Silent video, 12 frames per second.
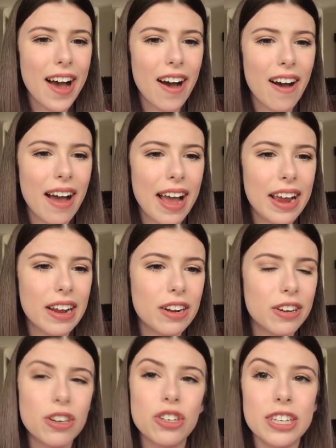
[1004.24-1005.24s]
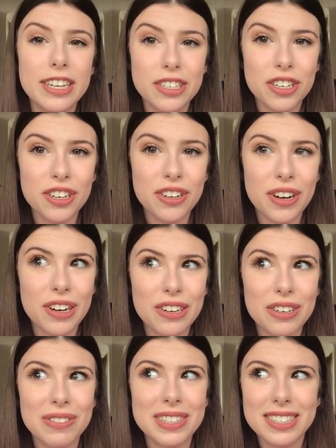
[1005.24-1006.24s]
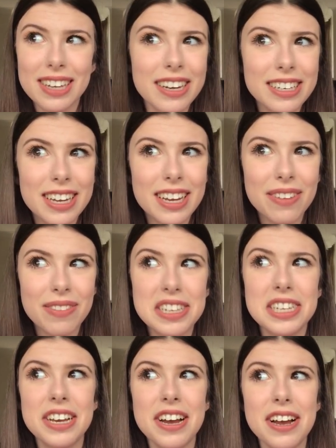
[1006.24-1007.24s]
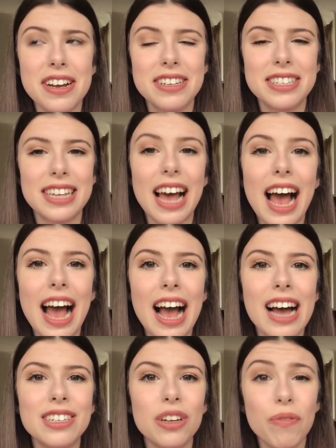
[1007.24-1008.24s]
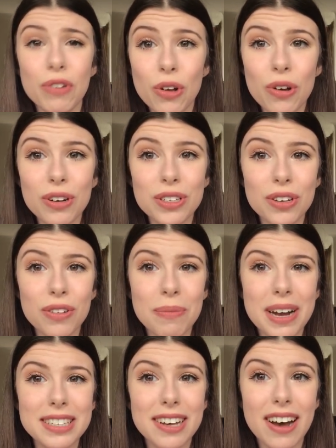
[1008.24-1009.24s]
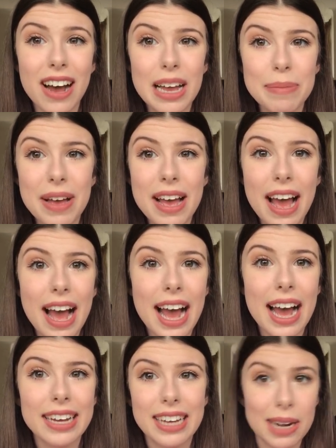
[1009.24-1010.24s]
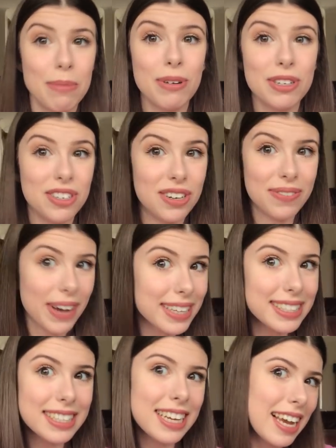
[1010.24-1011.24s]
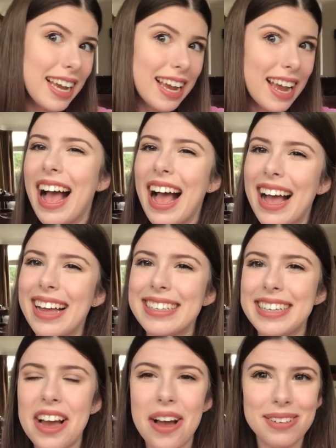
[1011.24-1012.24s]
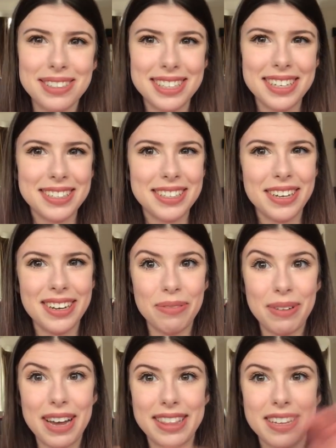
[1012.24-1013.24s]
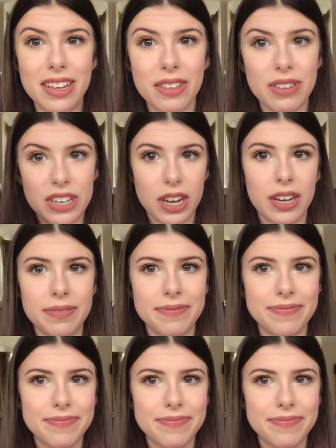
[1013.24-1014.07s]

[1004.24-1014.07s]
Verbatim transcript: I usually do a lot of studying videos and vlogs of my time at Cambridge University. And yeah, I'll see you soon with another video.